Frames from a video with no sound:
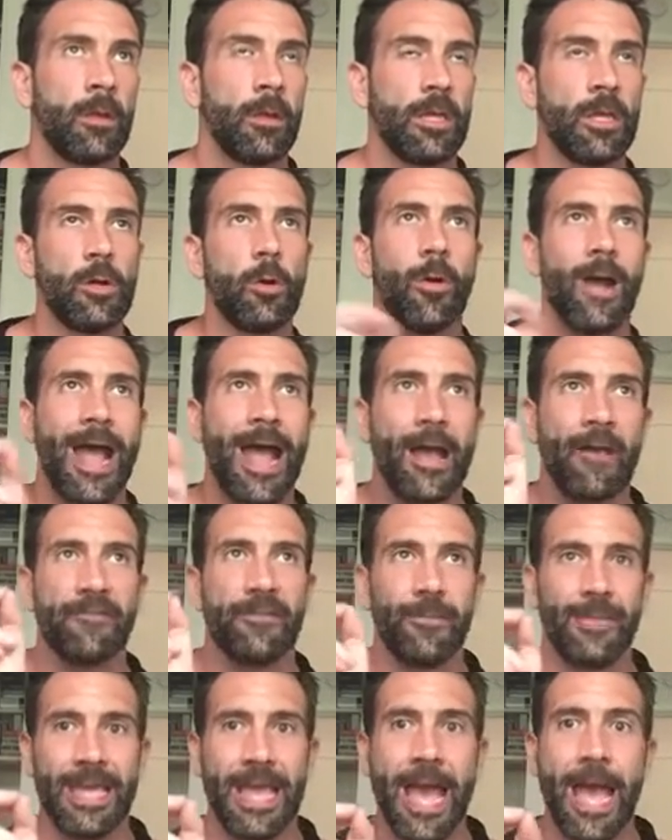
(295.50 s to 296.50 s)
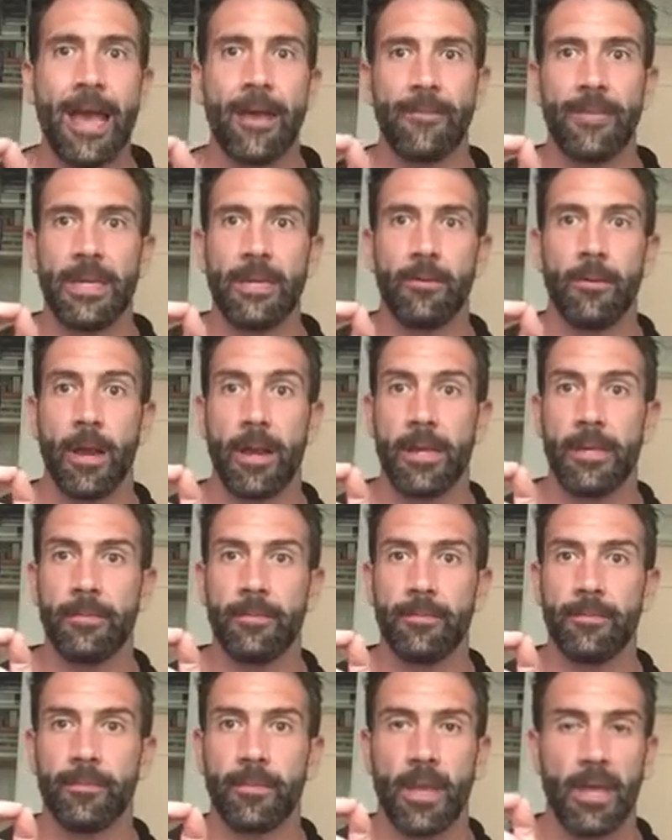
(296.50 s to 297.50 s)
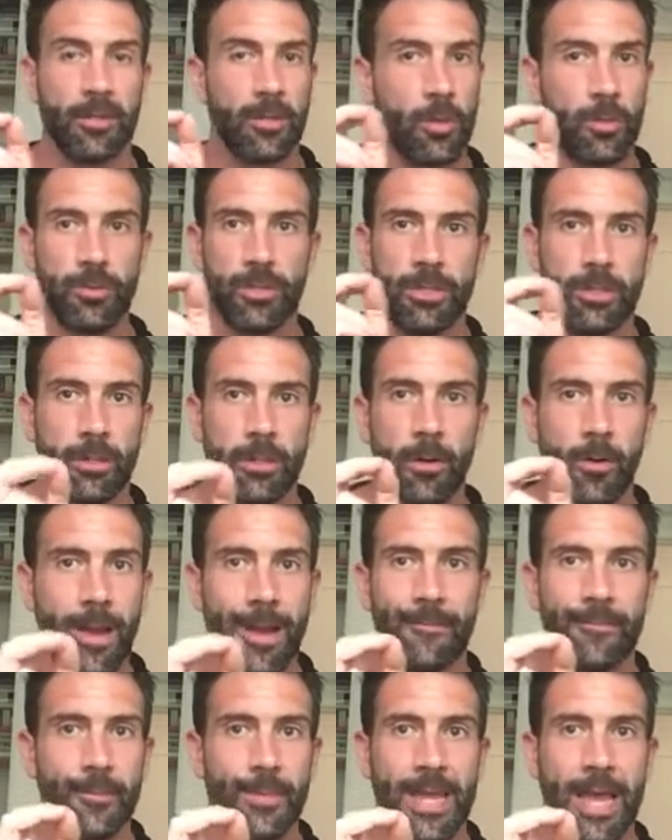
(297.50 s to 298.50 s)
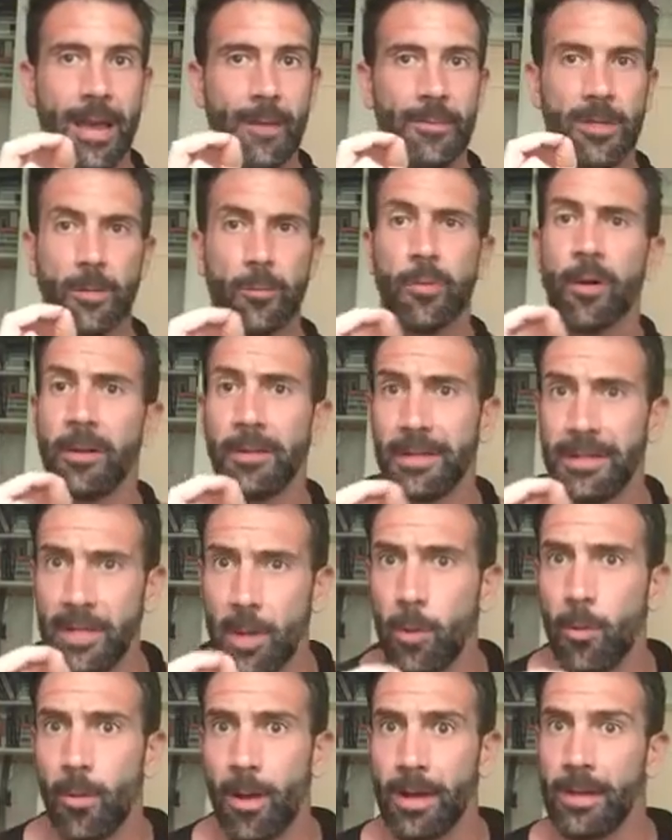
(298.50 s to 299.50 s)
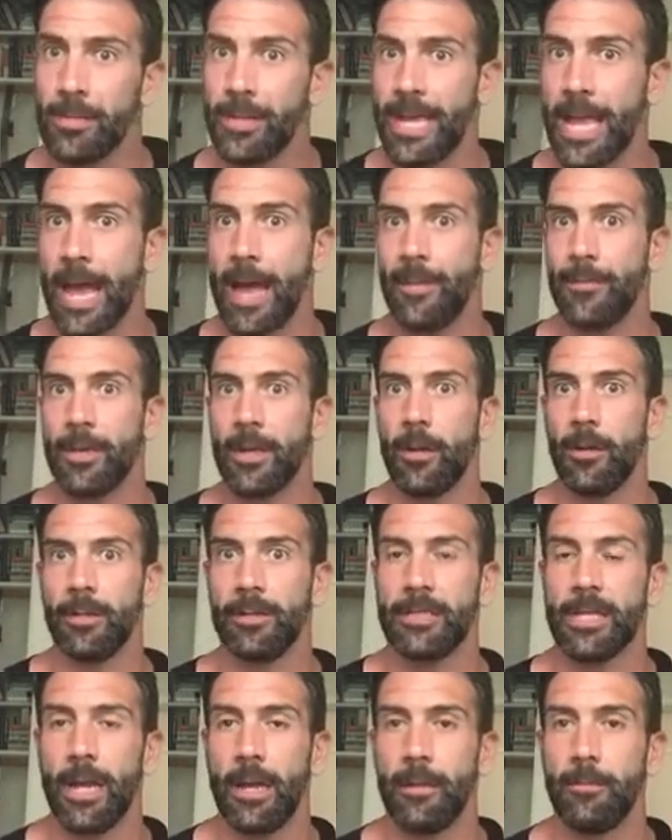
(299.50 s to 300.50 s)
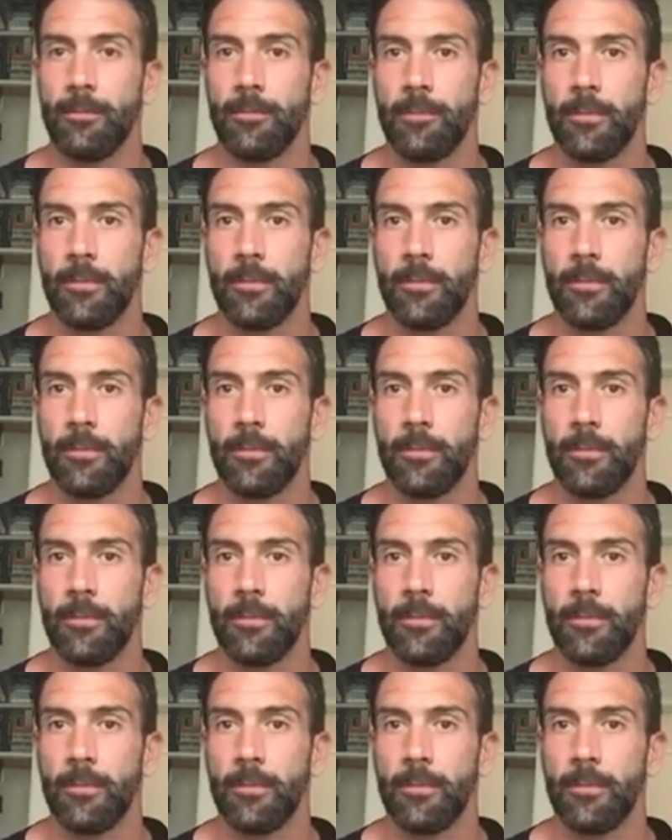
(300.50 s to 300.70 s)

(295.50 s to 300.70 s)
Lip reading: You don't have to be happy, right? I told you, you don't have to be happy. You probably don't want to be happy all the time.